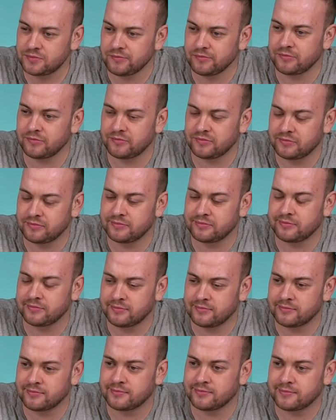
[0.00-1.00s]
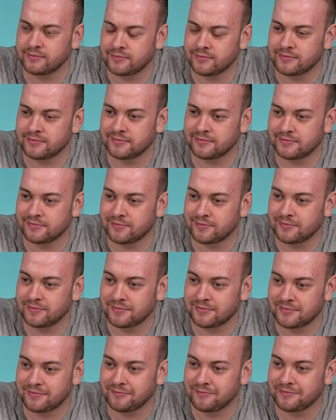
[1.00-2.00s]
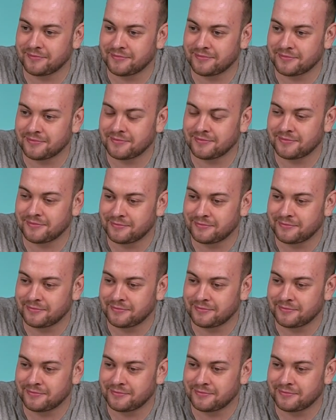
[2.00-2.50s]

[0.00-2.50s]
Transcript: The person shown says nothing.